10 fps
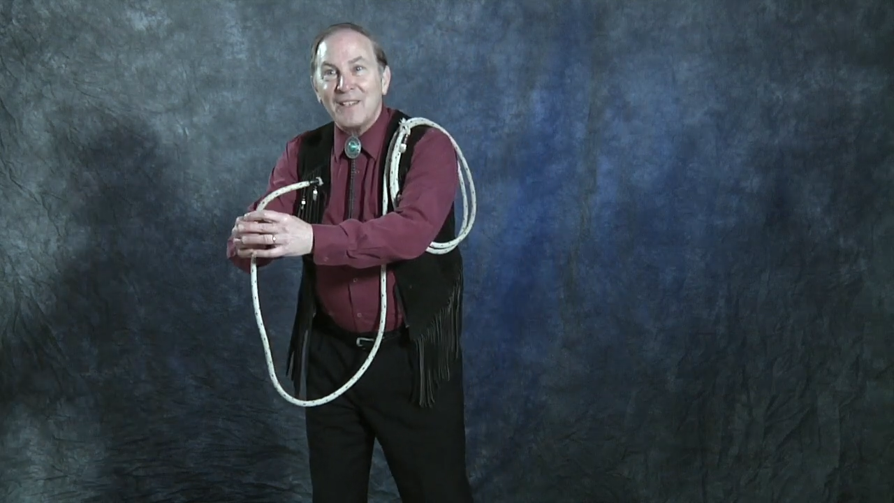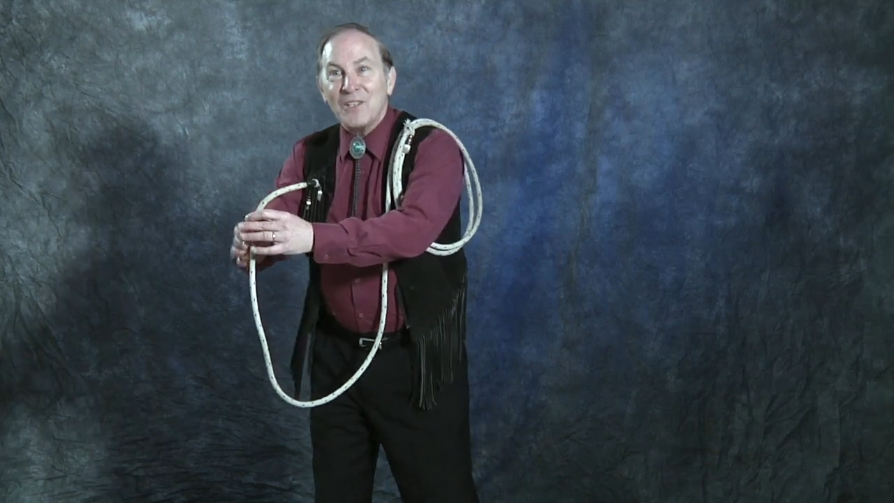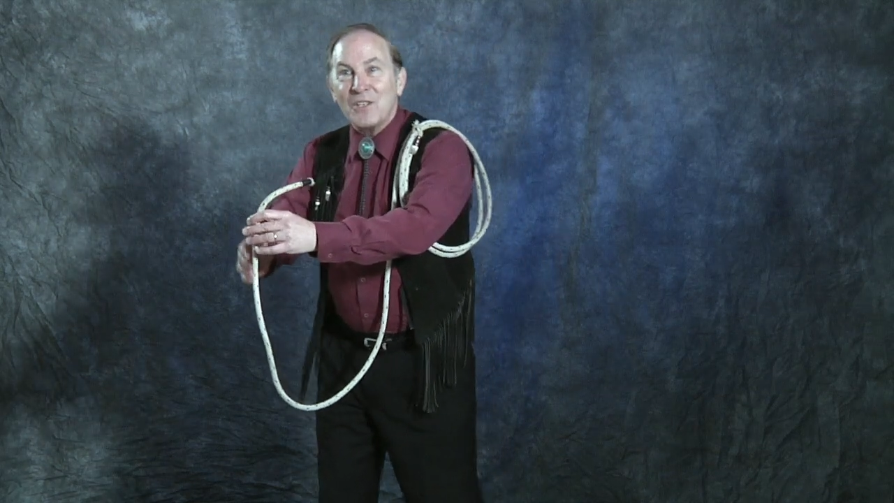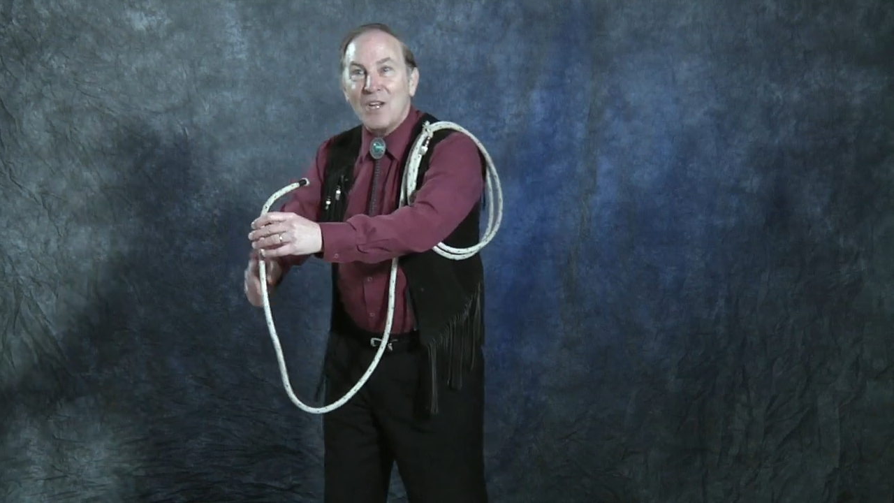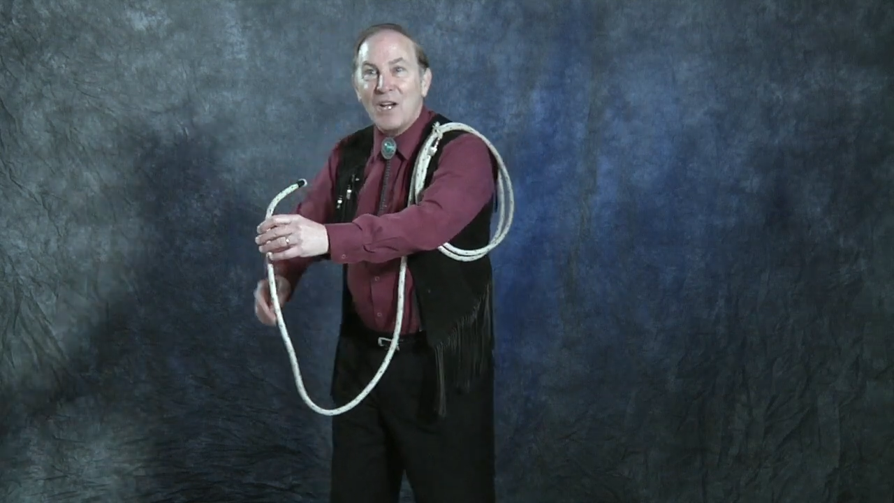He
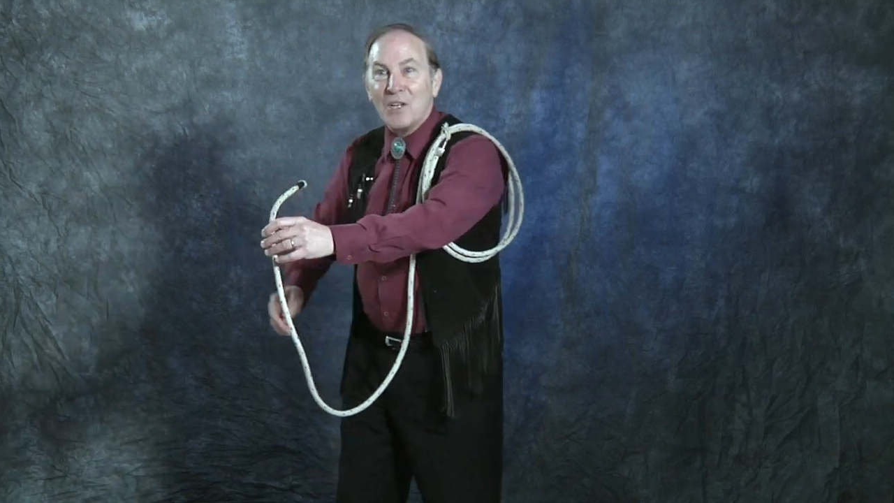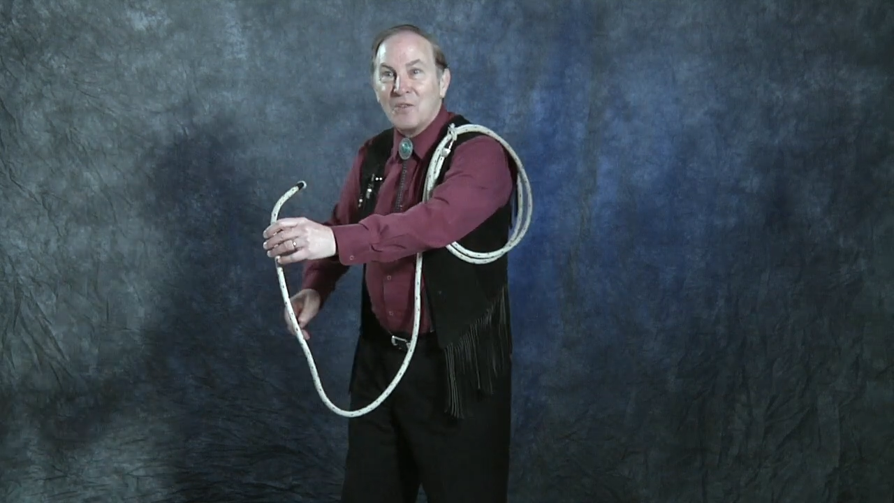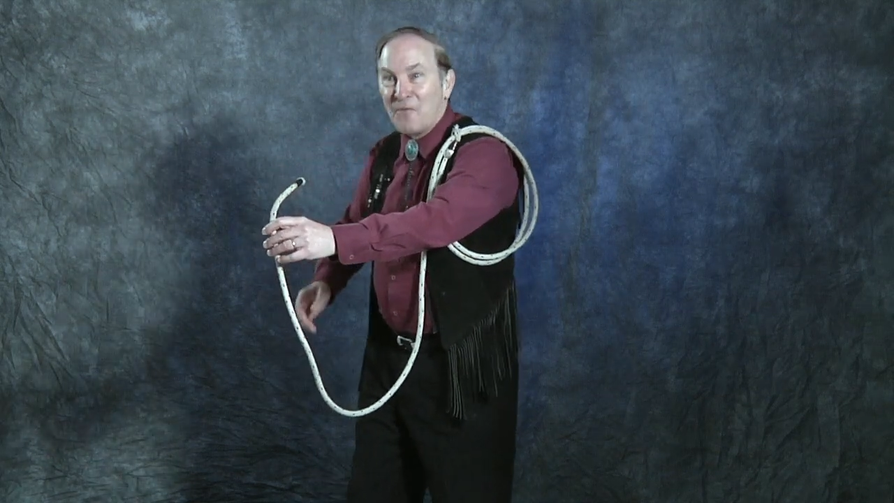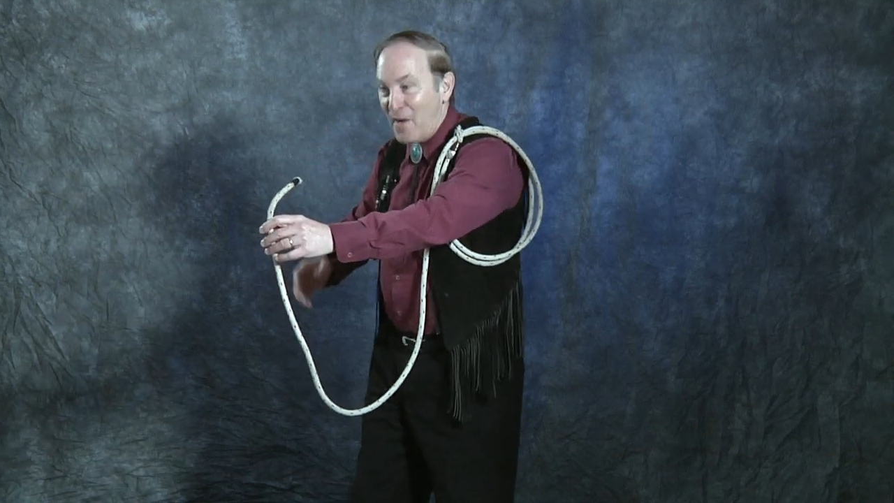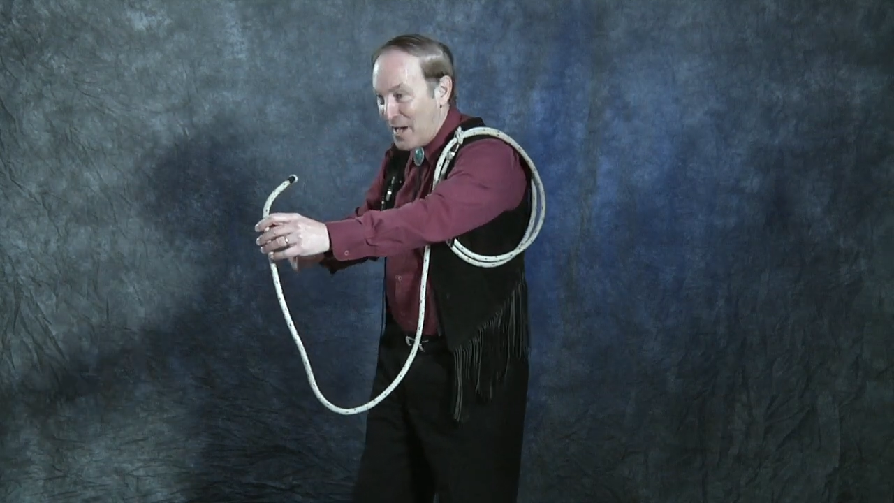stuck
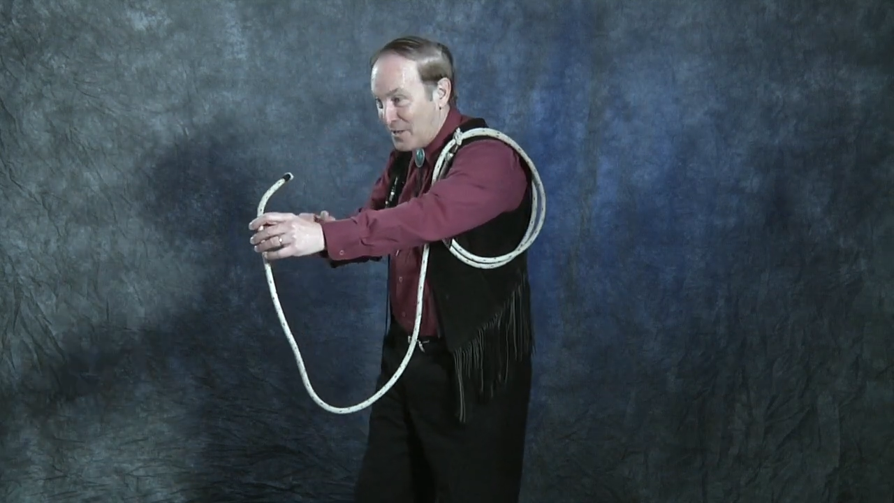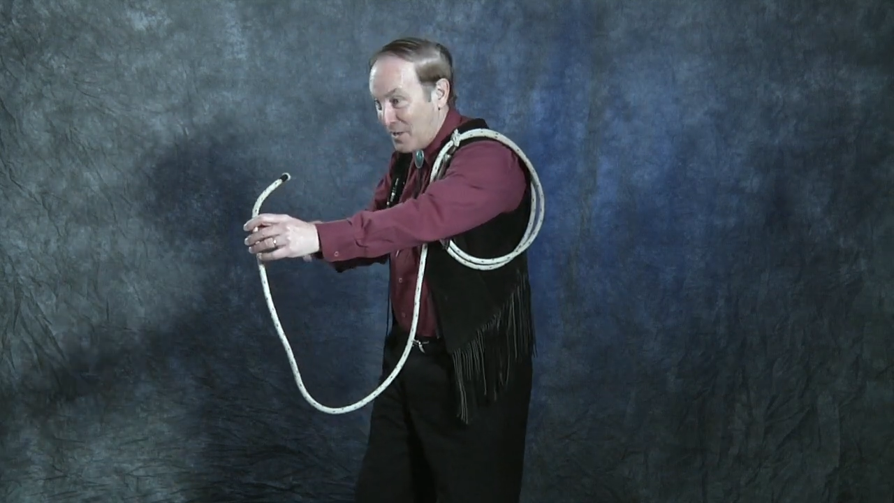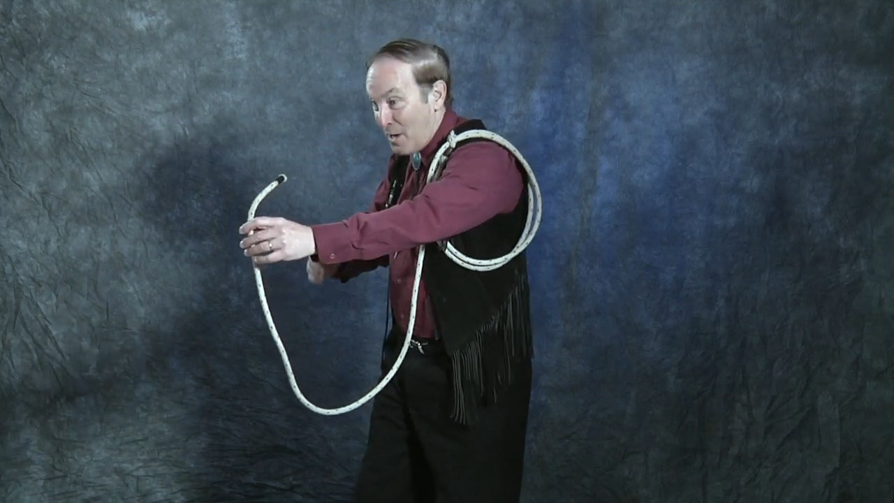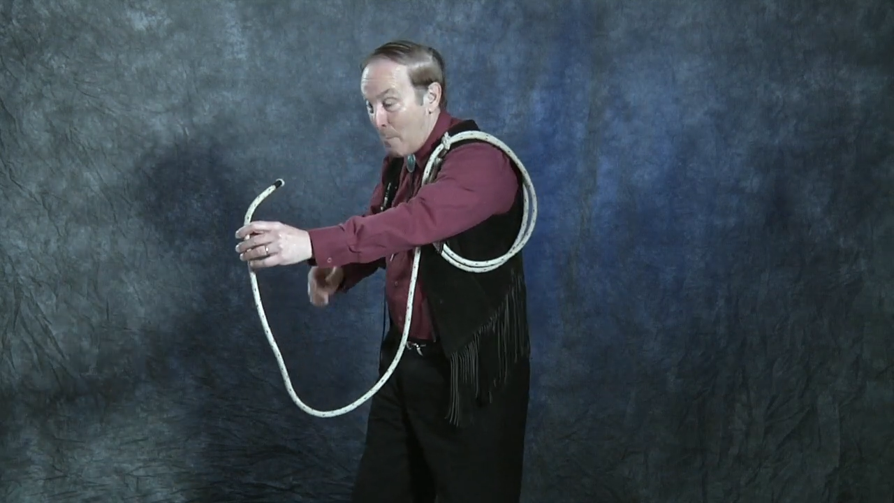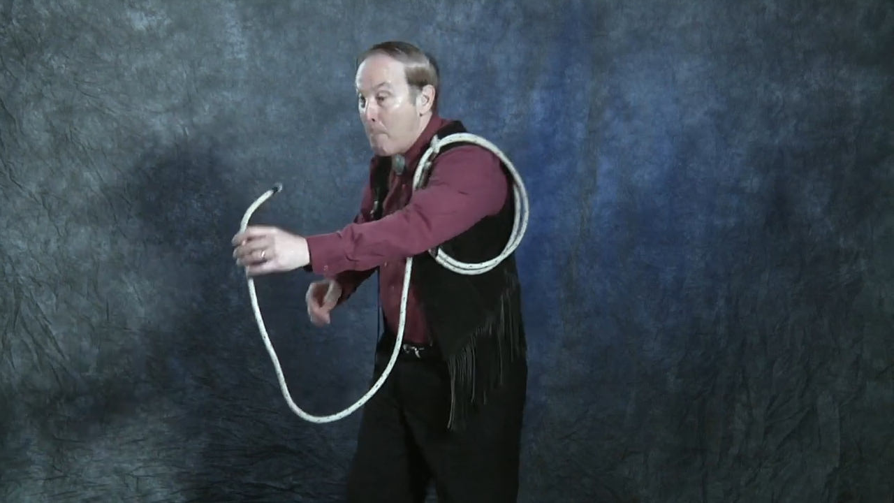his face
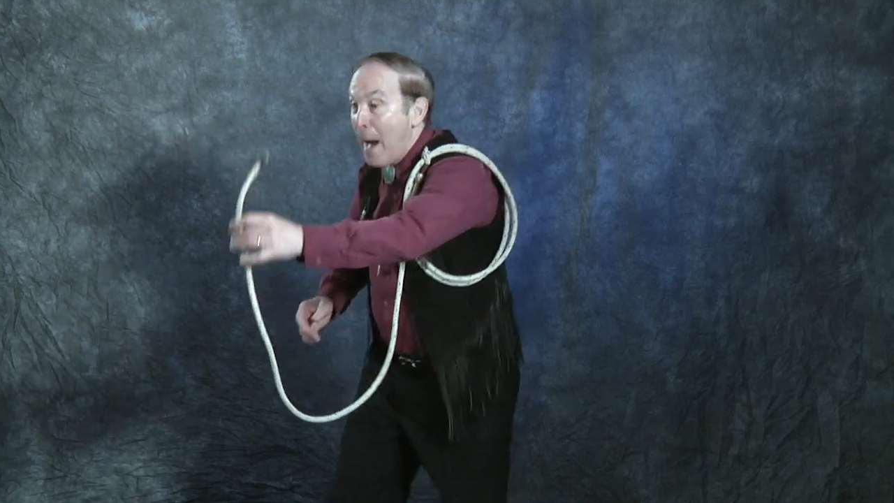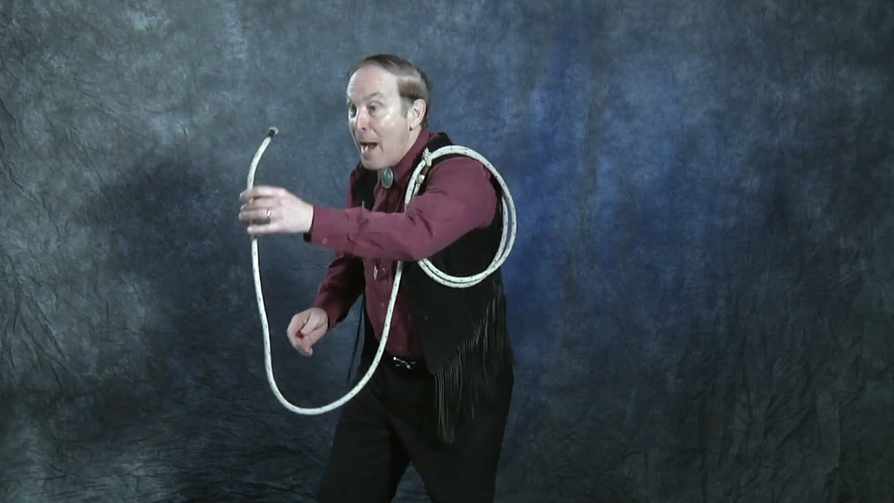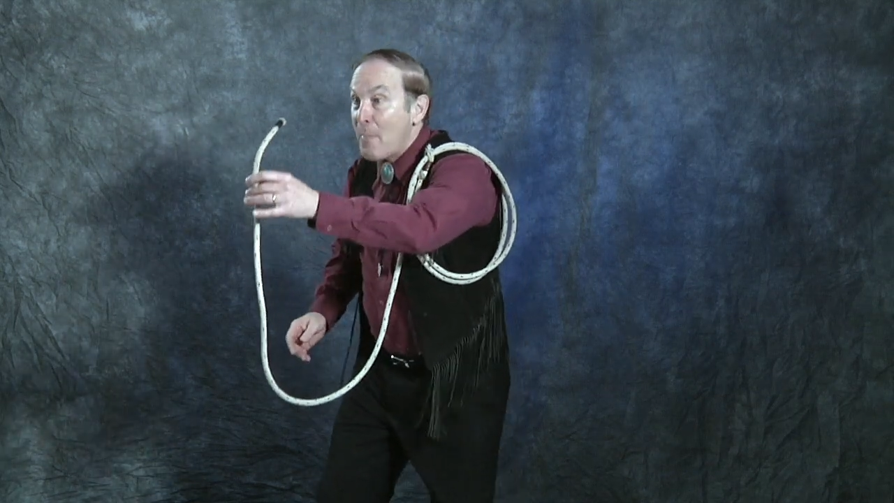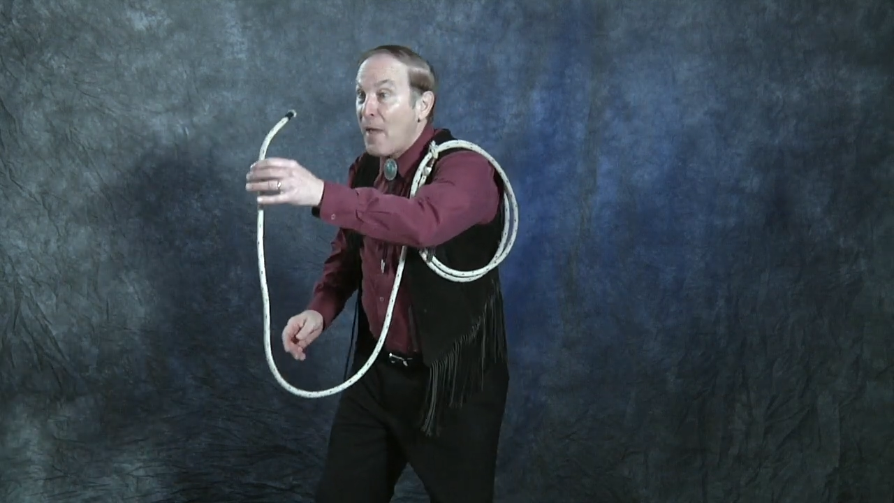there. Bam!